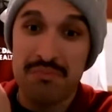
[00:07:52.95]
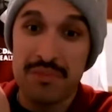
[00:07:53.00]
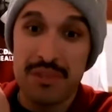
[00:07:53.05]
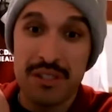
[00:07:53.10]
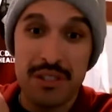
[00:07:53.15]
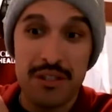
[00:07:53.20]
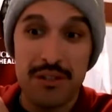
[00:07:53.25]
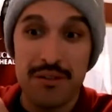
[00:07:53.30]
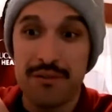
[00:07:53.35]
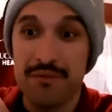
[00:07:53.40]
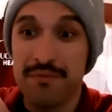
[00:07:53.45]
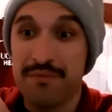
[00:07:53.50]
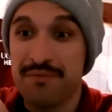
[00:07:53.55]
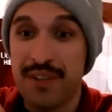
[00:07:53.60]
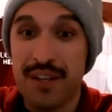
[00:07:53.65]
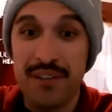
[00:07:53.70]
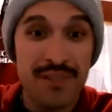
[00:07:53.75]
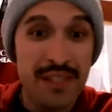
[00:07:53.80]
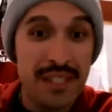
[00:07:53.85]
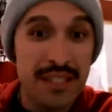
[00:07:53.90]
you know,
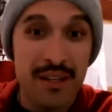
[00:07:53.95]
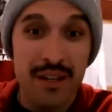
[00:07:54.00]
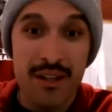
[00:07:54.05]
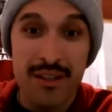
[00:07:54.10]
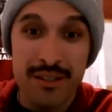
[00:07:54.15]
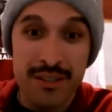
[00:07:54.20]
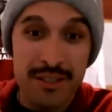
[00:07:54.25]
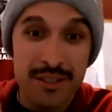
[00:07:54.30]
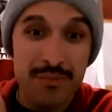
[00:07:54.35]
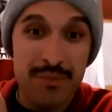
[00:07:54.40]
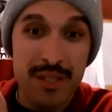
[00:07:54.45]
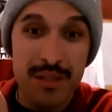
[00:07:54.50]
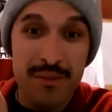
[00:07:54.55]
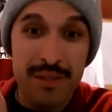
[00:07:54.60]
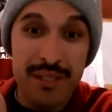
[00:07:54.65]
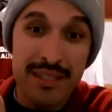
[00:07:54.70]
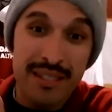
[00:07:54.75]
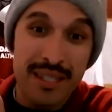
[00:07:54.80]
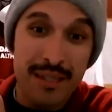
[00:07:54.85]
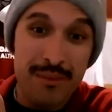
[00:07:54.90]
$50
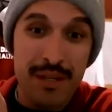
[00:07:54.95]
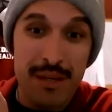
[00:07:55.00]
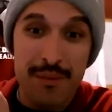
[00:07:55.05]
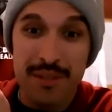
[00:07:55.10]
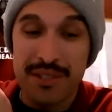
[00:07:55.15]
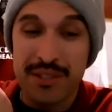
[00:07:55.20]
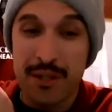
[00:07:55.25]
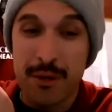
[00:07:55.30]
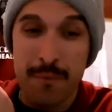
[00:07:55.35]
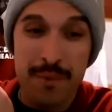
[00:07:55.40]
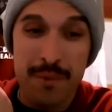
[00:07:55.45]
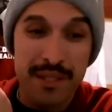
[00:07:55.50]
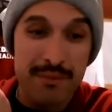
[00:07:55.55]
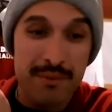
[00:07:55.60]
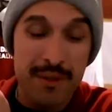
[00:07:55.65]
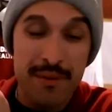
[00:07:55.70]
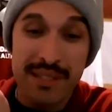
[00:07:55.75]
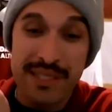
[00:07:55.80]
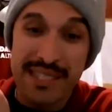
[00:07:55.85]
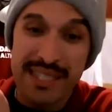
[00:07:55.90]
maybe MSRP,
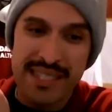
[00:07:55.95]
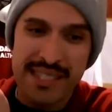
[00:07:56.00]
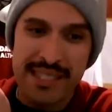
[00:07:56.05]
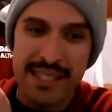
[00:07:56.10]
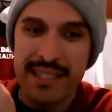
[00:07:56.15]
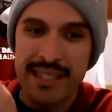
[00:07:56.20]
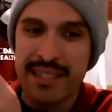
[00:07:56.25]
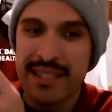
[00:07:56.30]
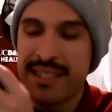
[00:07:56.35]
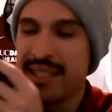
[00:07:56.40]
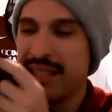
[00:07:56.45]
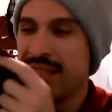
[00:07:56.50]
maybe 60.